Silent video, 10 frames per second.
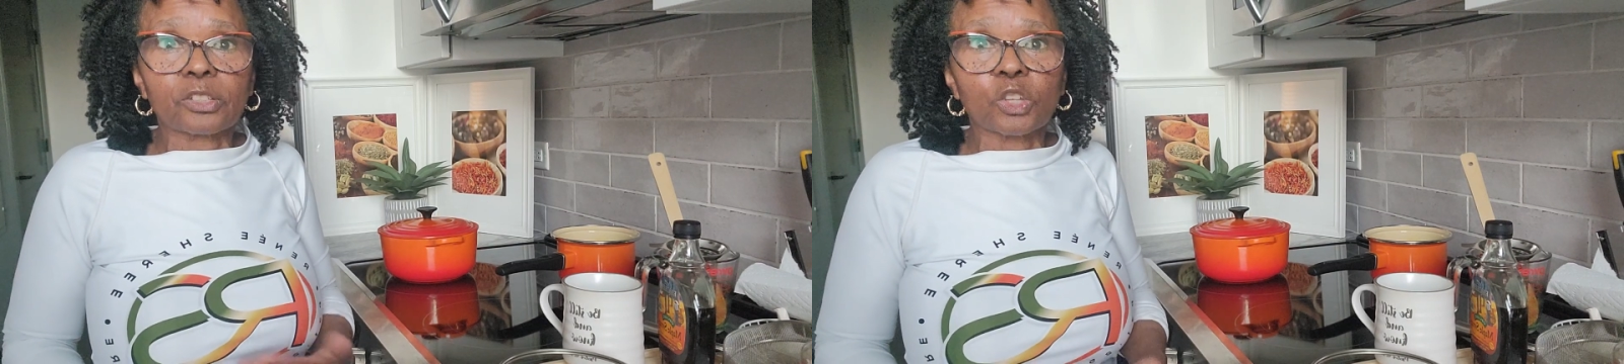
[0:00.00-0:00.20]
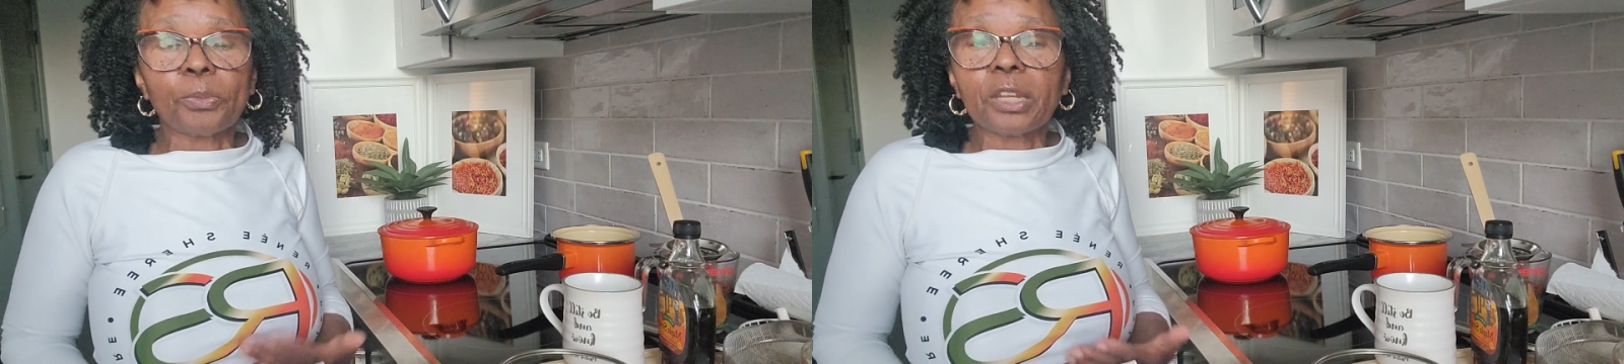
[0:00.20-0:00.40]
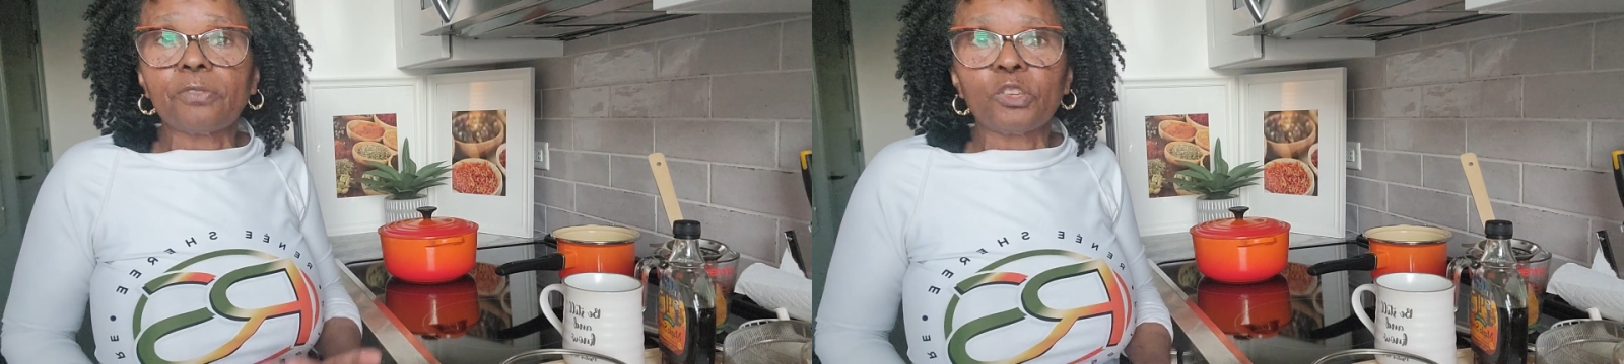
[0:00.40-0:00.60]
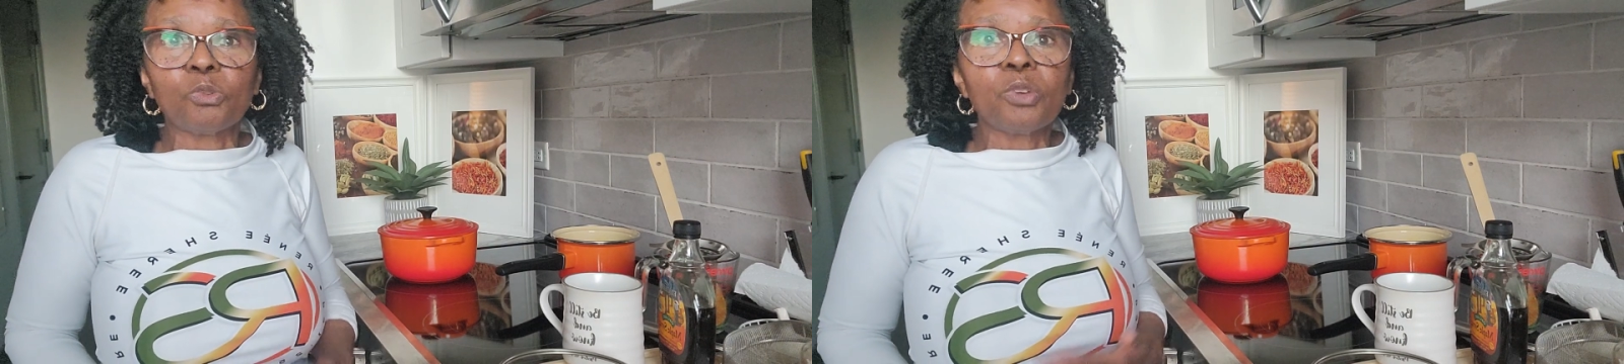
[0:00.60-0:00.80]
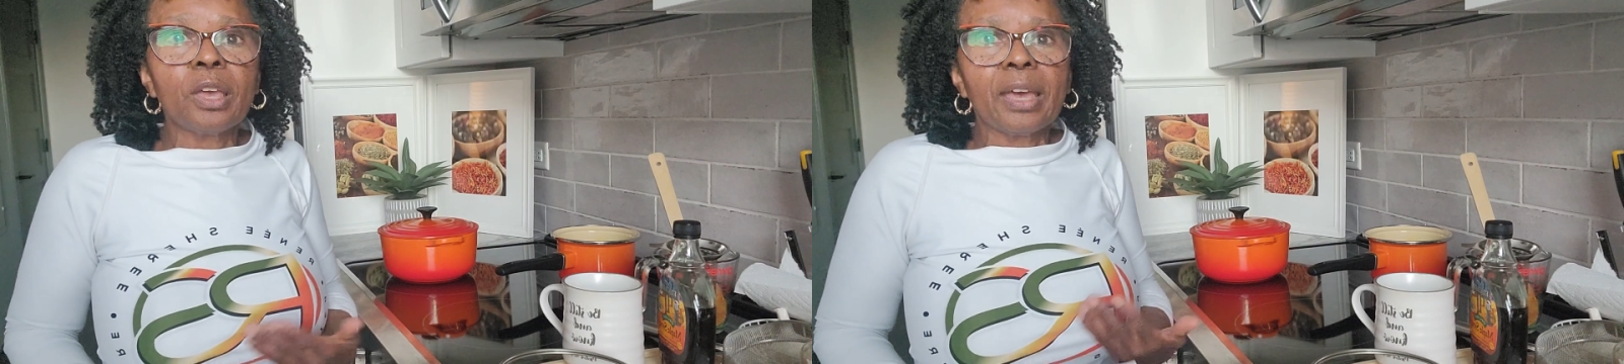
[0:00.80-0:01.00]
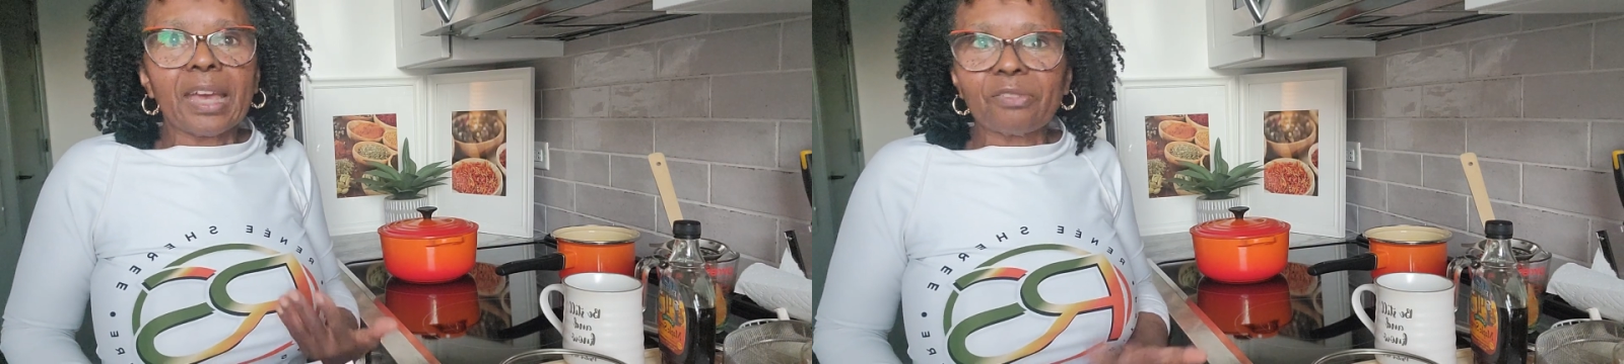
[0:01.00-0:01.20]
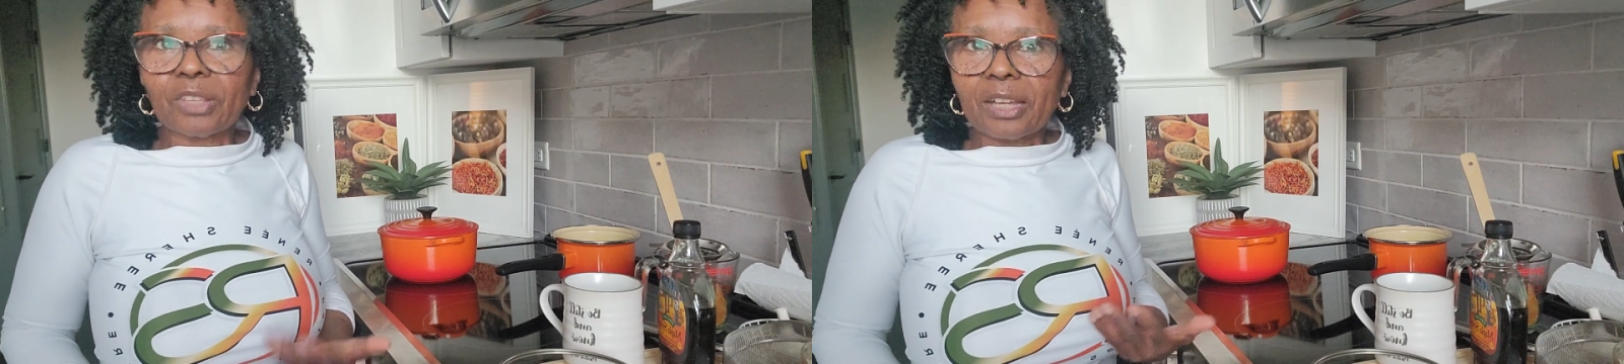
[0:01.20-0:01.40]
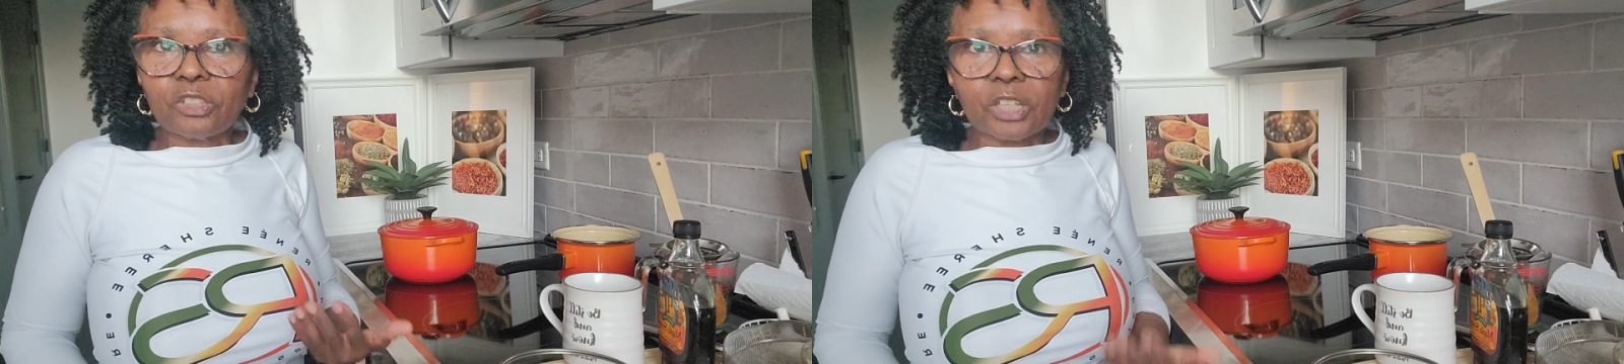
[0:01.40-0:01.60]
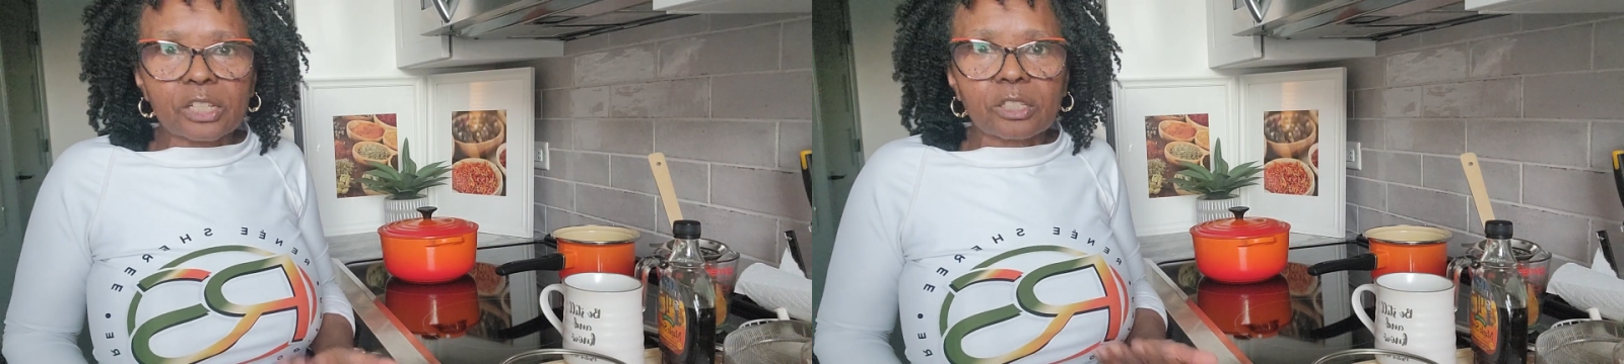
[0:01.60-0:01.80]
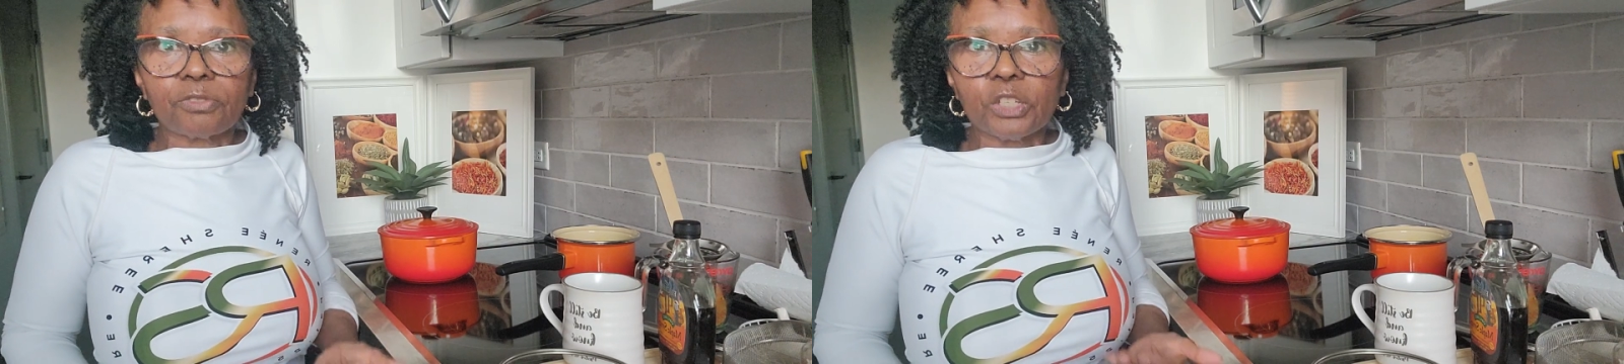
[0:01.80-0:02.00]
So many of you have
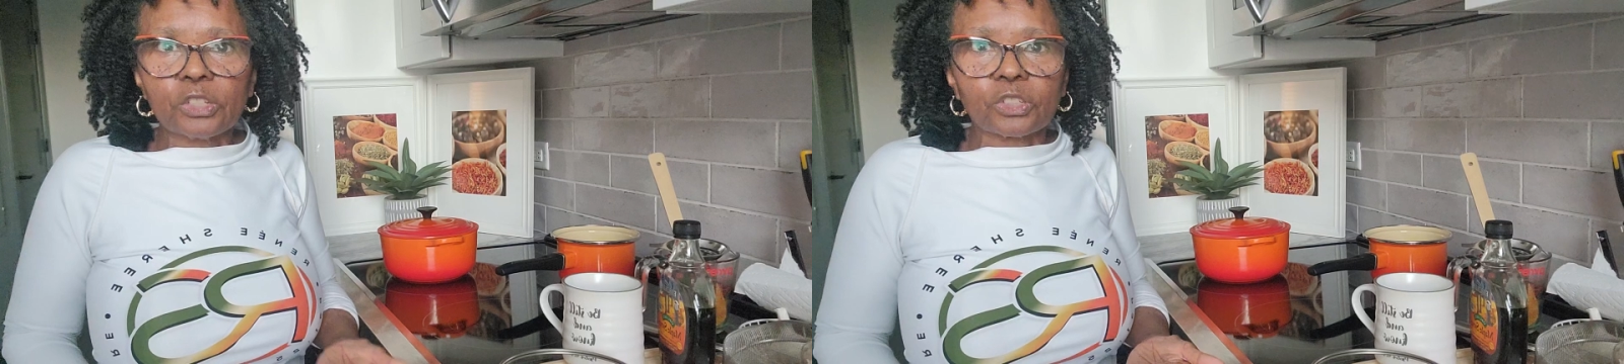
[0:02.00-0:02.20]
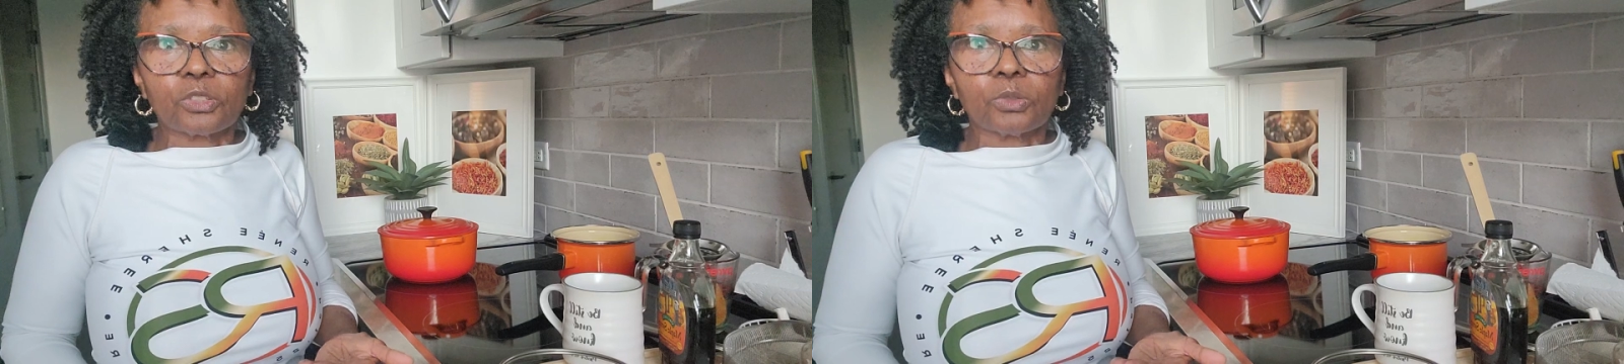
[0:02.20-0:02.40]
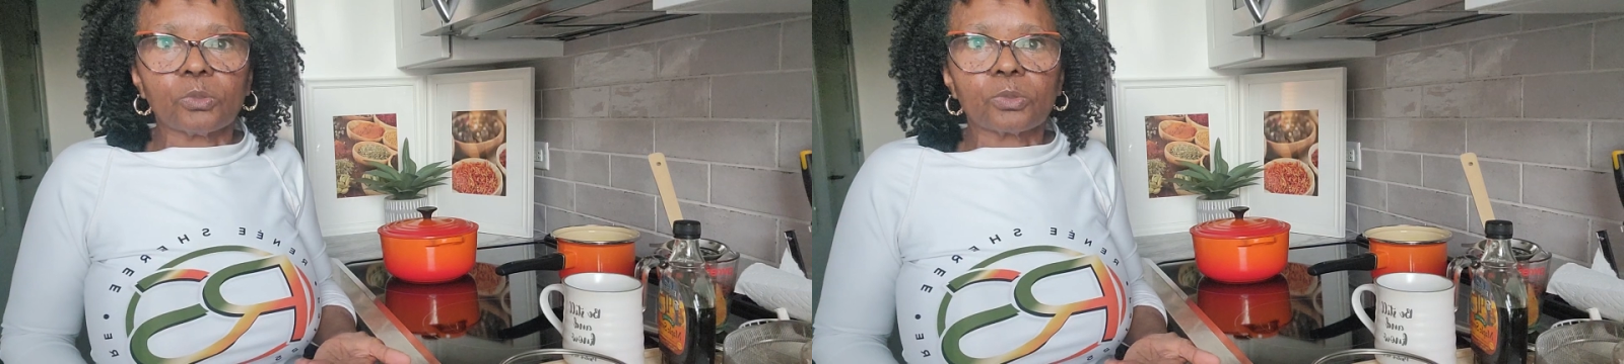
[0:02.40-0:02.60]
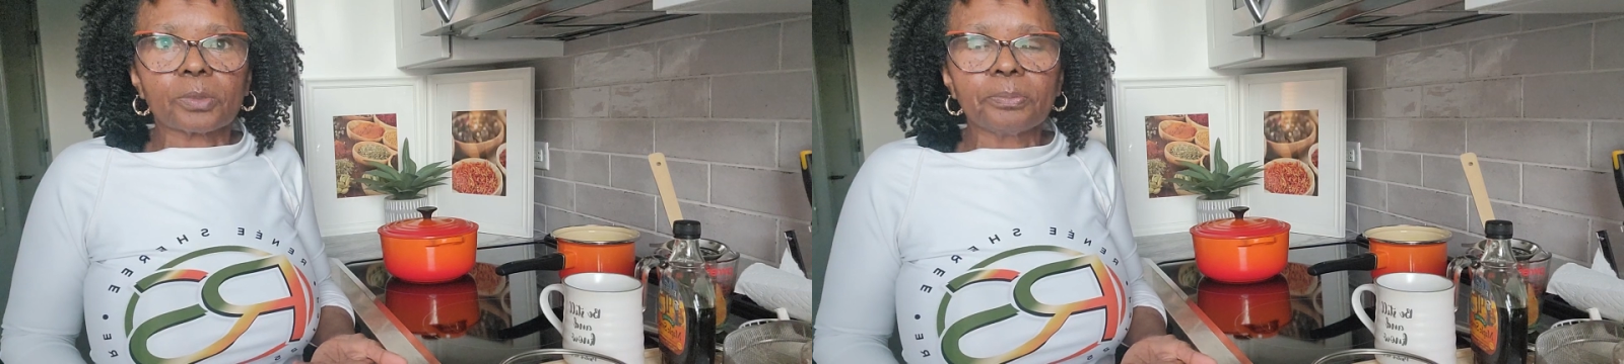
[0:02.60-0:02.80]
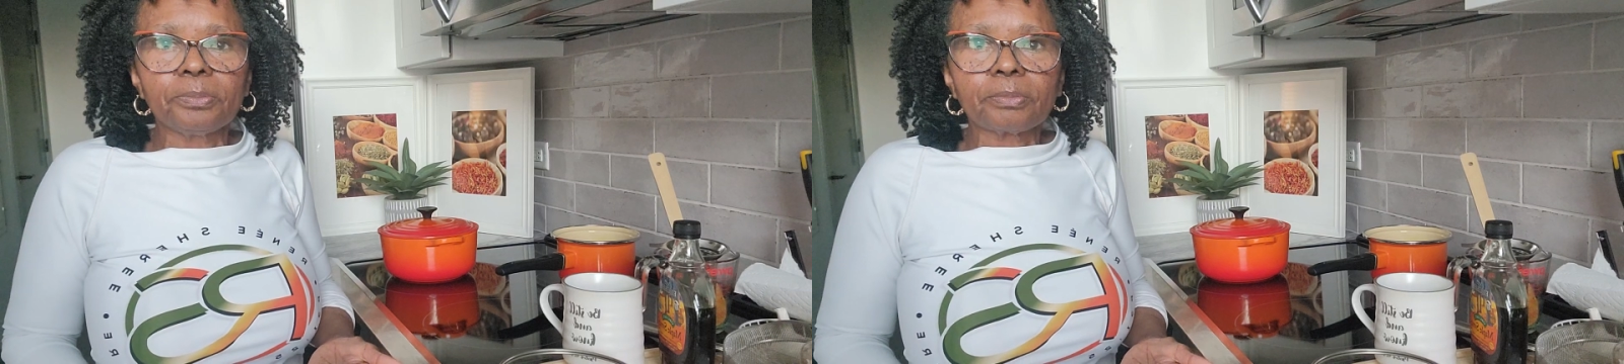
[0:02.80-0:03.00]
digestive issues.